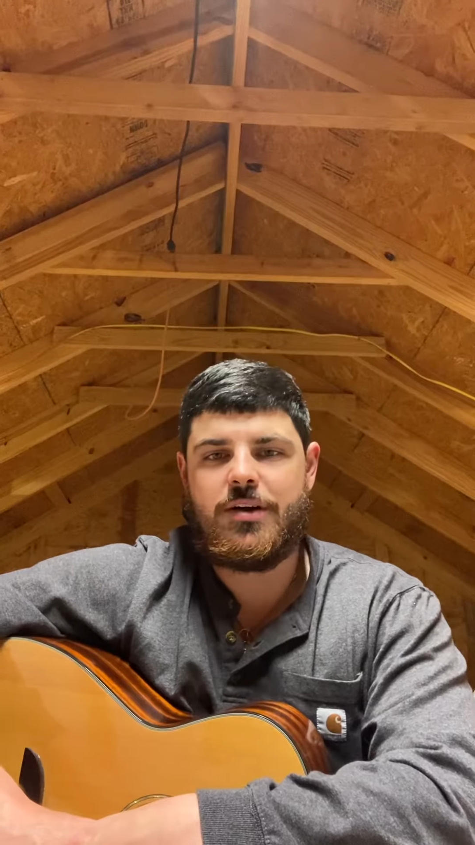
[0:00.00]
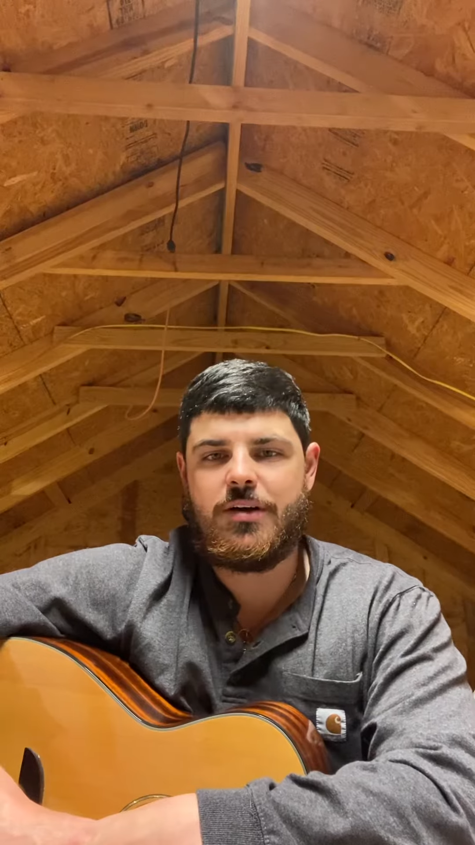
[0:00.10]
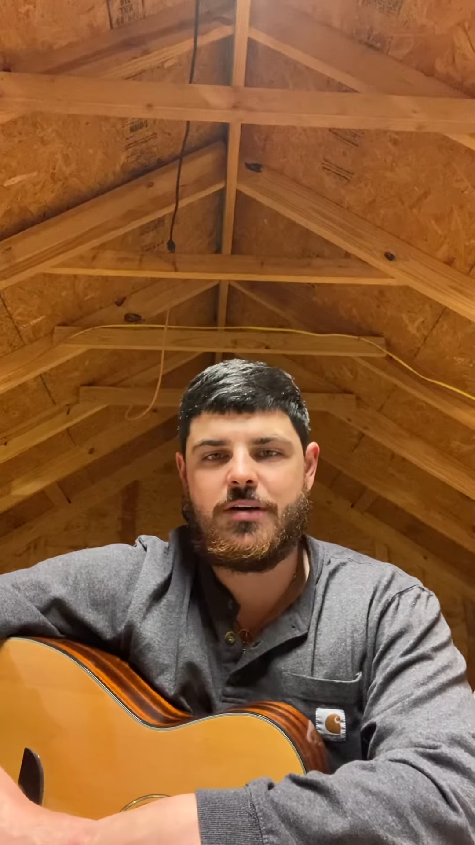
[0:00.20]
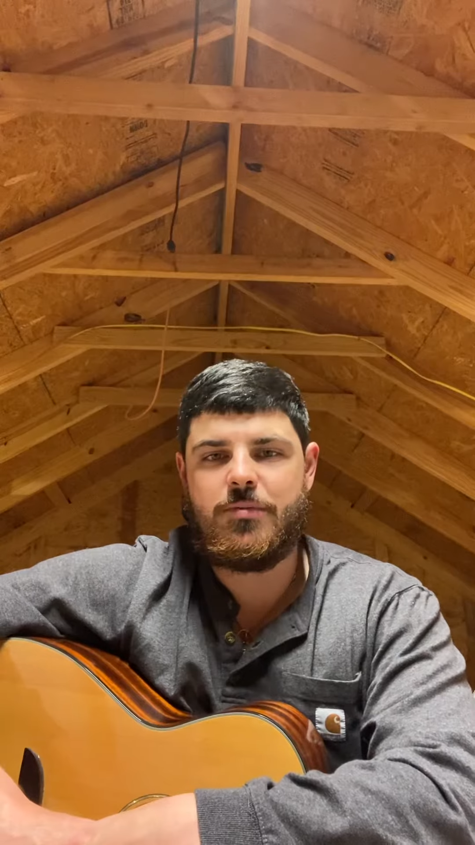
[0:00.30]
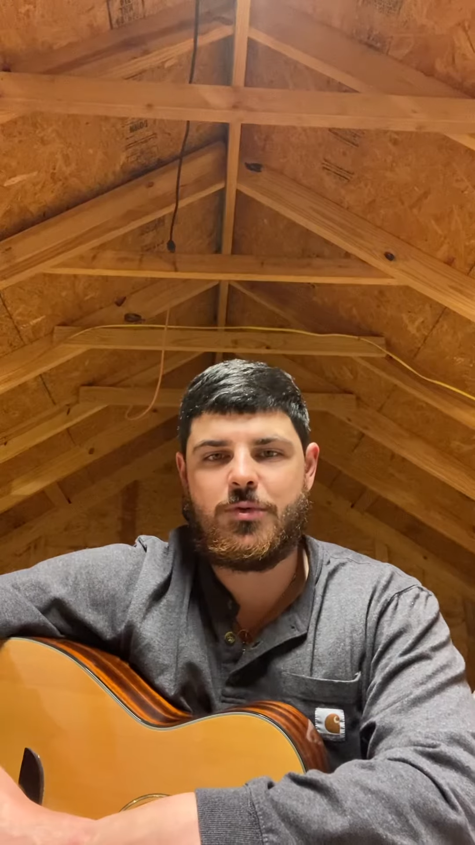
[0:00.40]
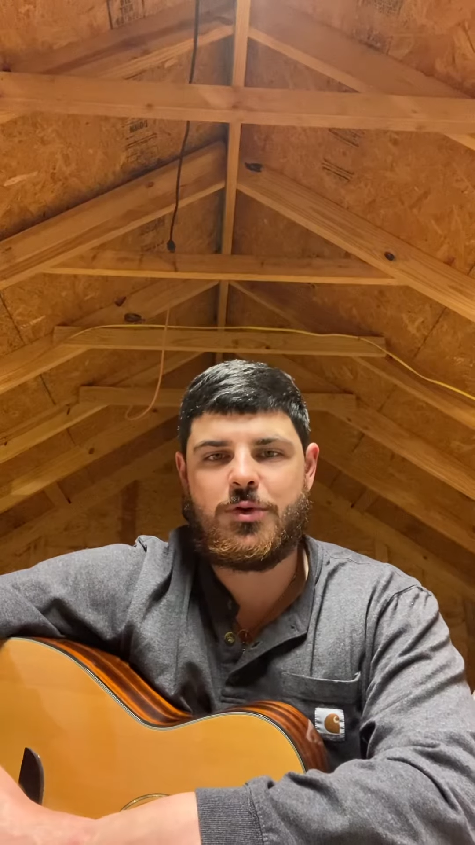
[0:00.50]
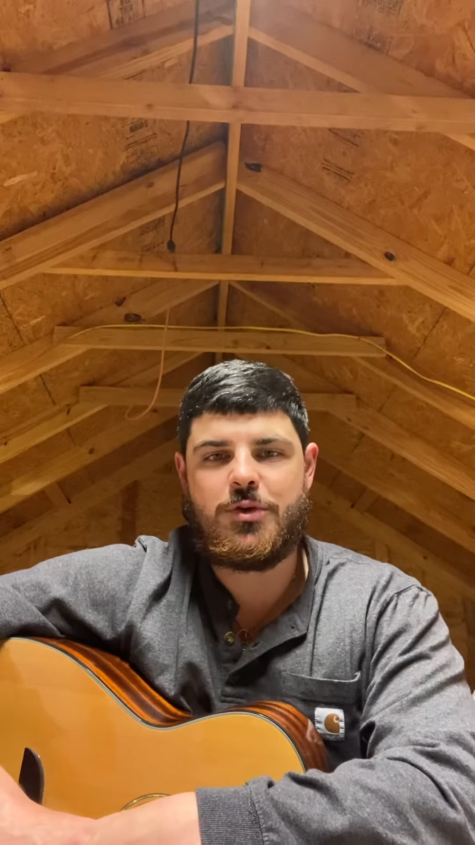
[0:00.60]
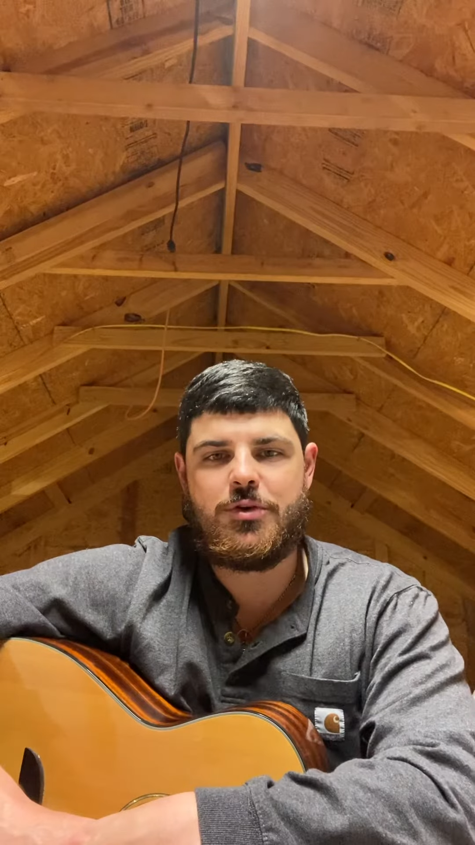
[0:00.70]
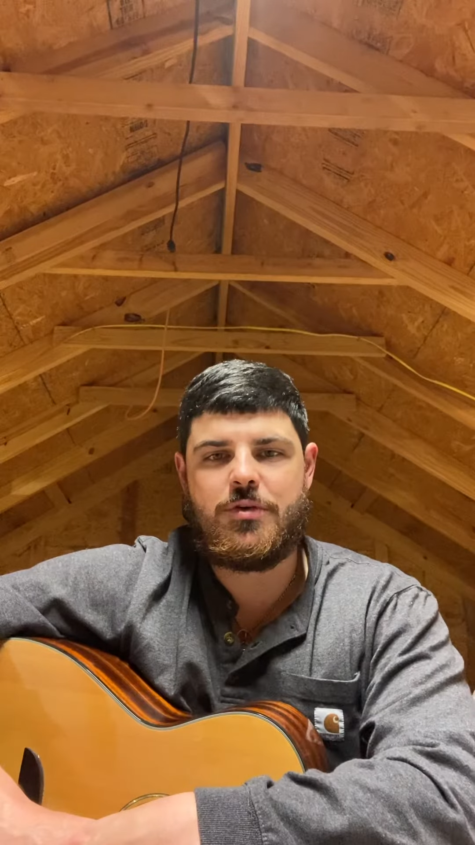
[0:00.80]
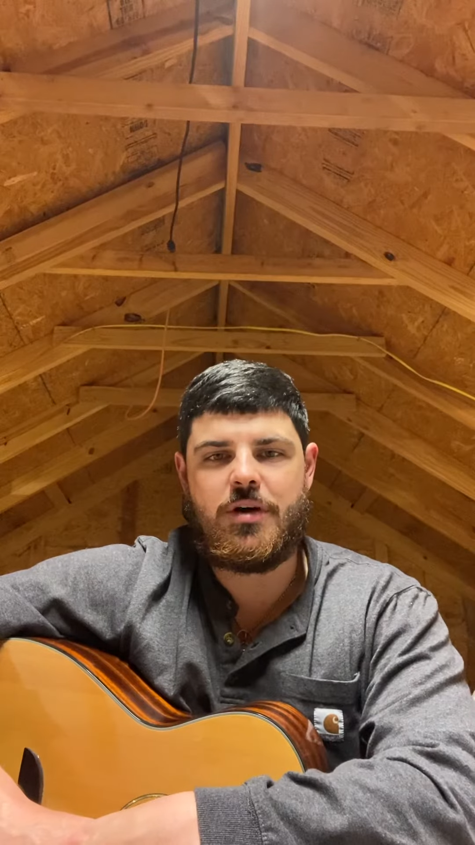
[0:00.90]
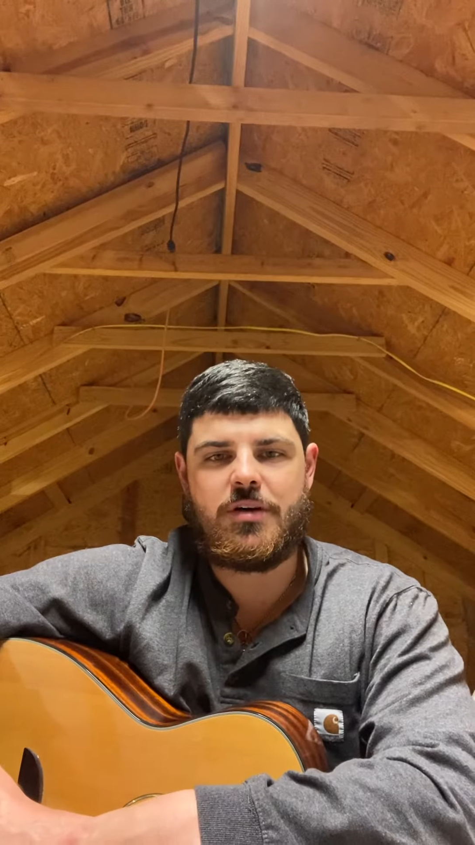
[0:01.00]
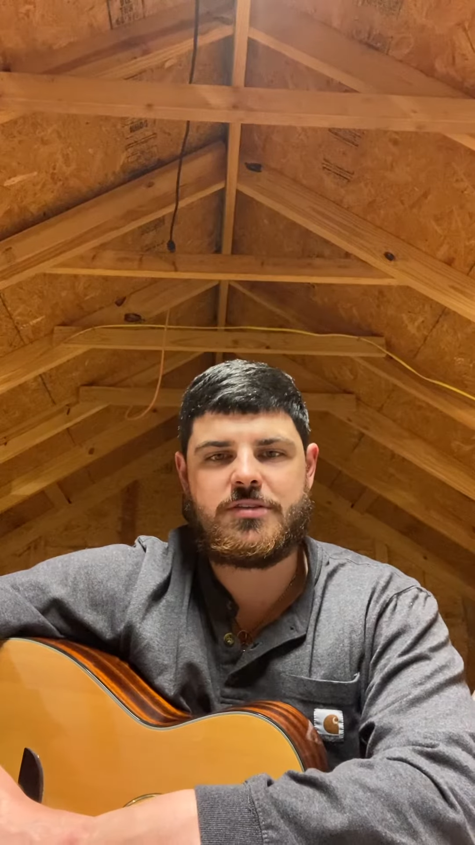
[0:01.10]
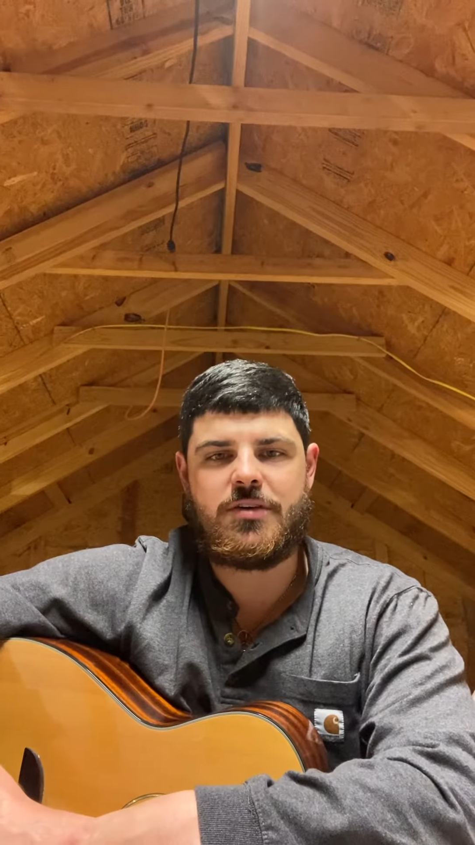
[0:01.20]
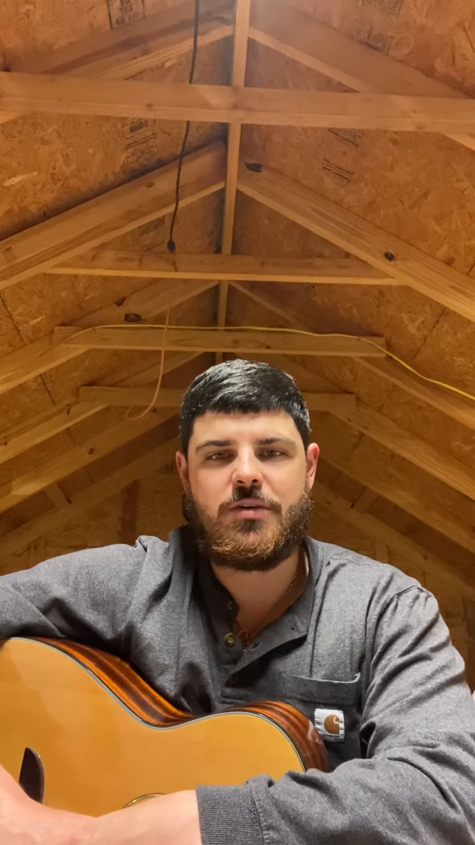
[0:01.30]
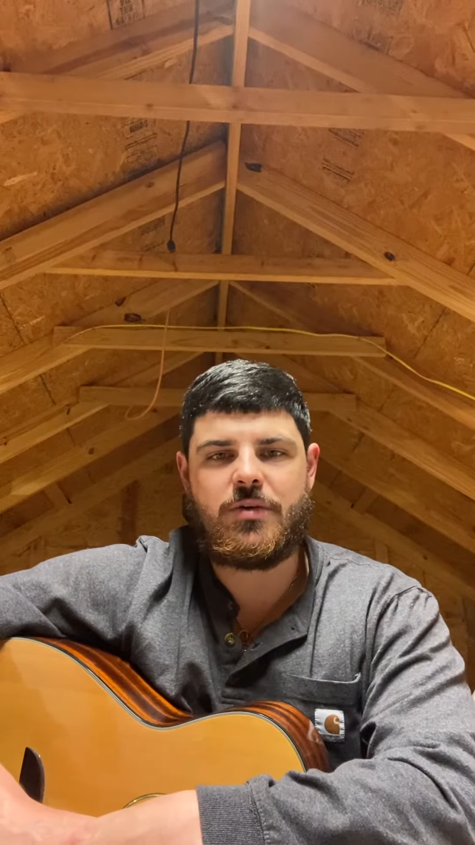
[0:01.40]
Um, wanted to do y'all a
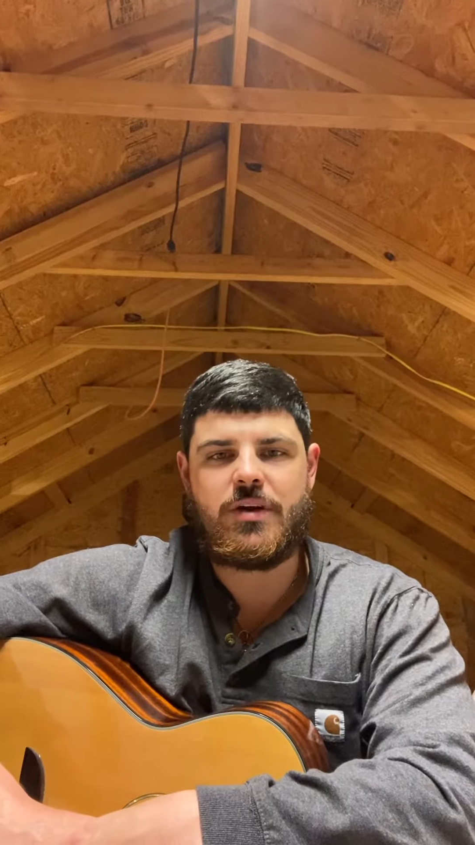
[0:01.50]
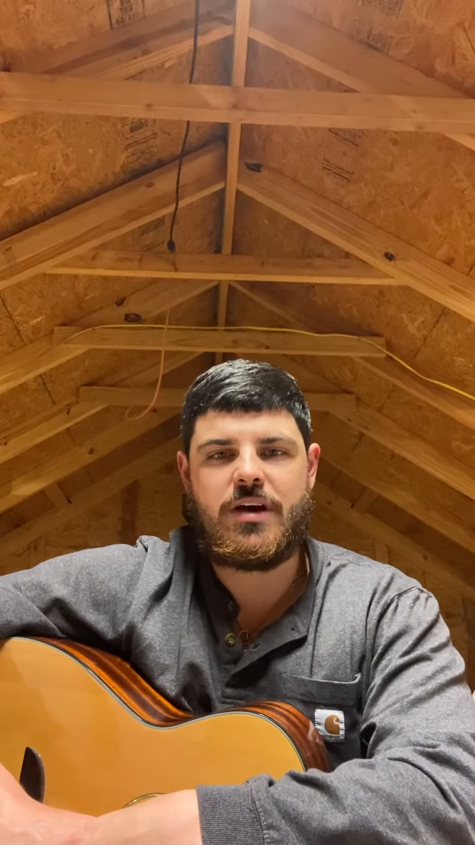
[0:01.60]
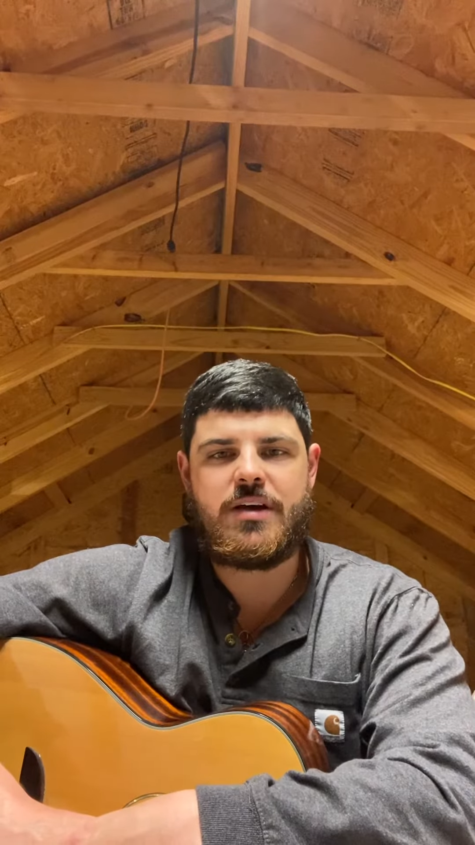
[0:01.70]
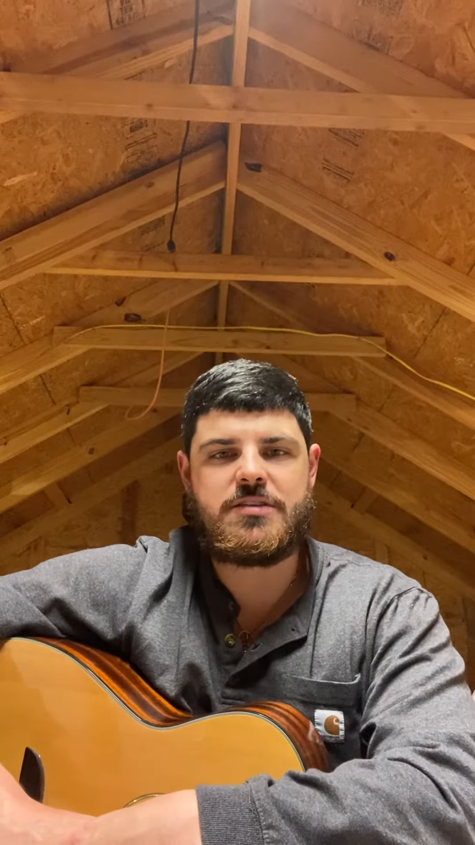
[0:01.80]
song tonight.